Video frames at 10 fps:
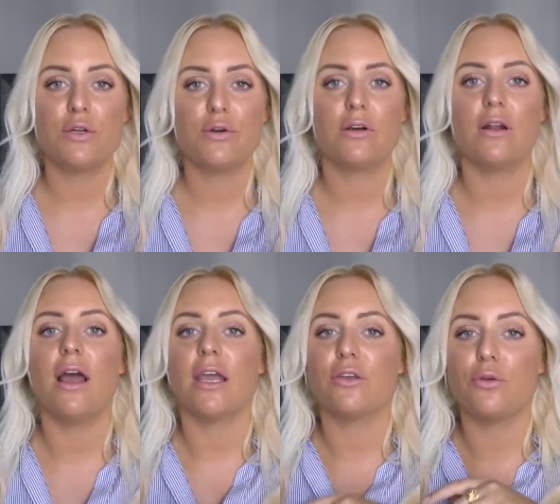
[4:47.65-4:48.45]
look
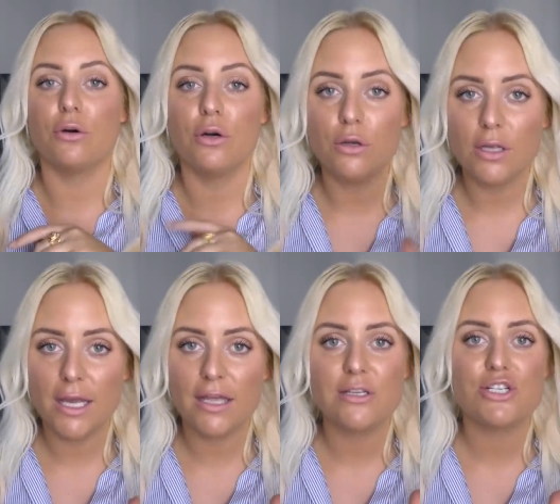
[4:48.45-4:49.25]
like your whole
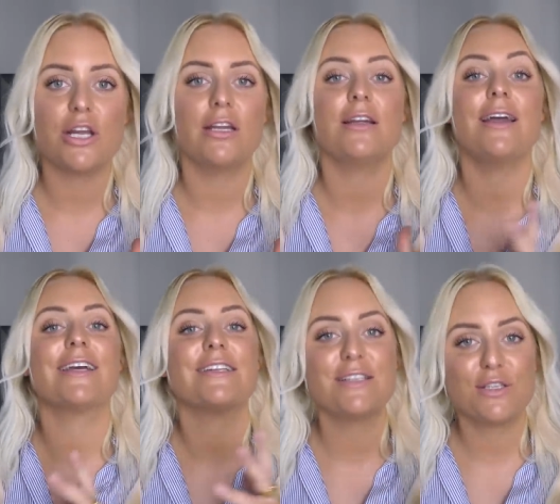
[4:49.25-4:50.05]
head is shining like
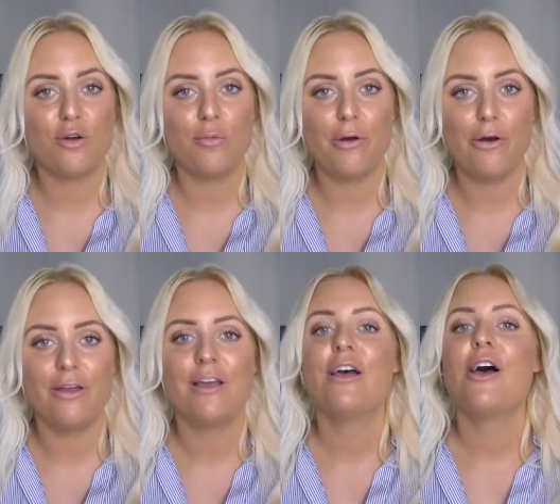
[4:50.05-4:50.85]
a disco
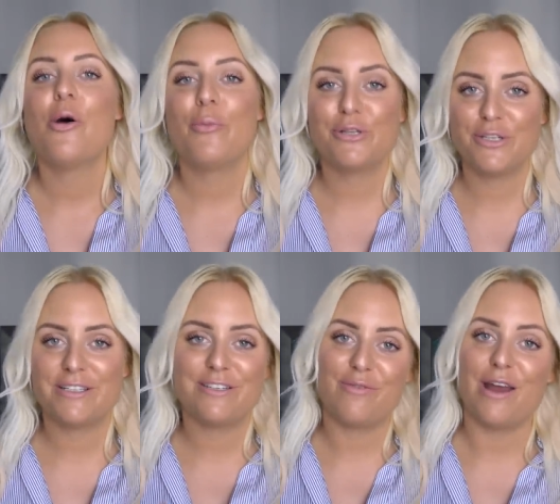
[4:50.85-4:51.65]
ball, but
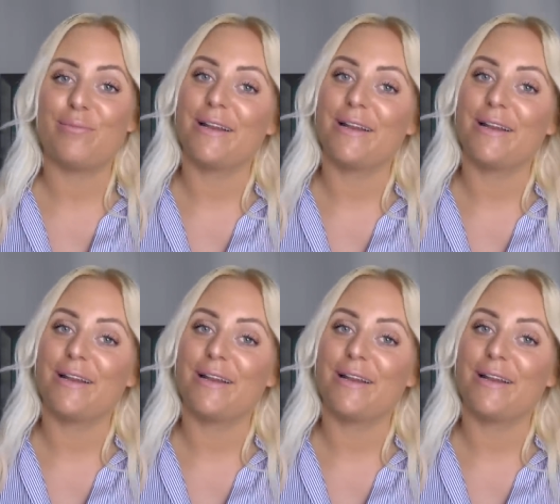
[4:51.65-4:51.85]
just the right